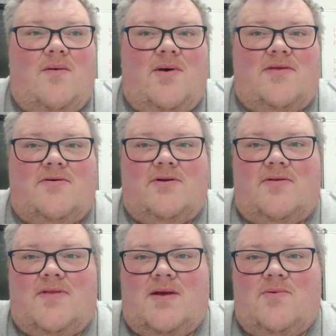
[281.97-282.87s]
whether or
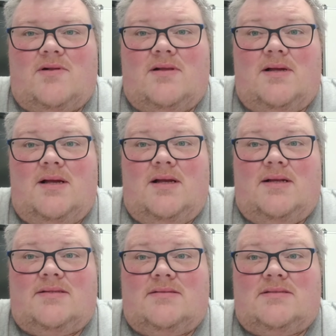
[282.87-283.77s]
not they will
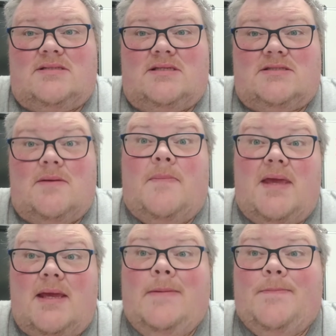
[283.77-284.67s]
cease to
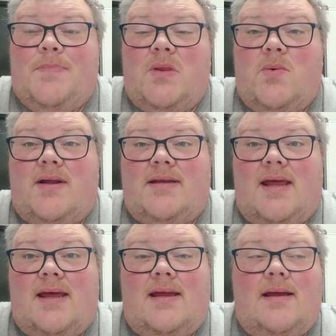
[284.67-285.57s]
be one
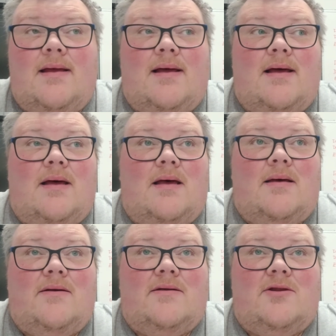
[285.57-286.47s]
day,
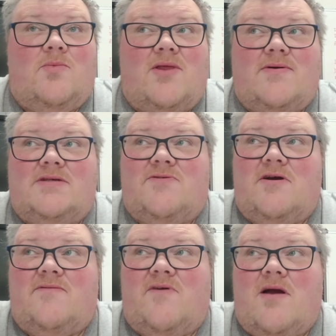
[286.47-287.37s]
whether it's
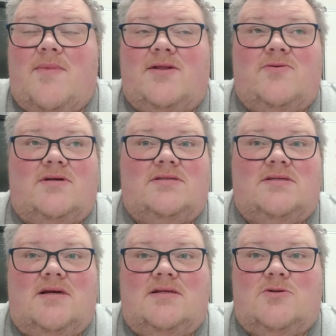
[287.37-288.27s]
for environmental
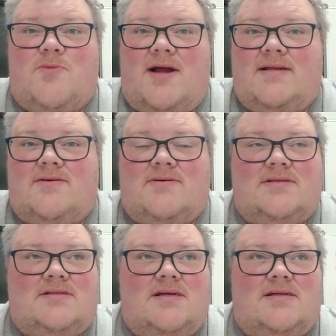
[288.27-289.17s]
concerns or practical
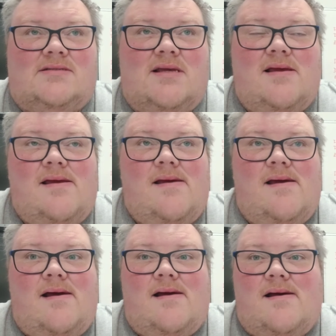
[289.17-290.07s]
concerns.
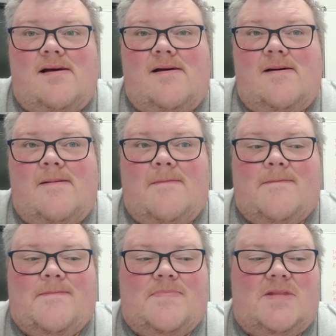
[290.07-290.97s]

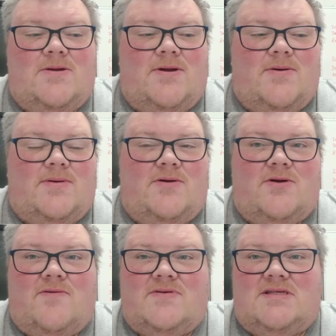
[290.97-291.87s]
You
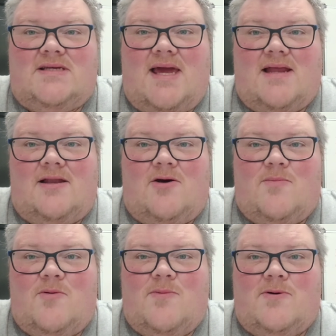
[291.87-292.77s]
can obviously get a
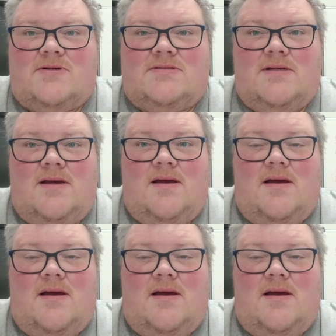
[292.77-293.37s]
lot more books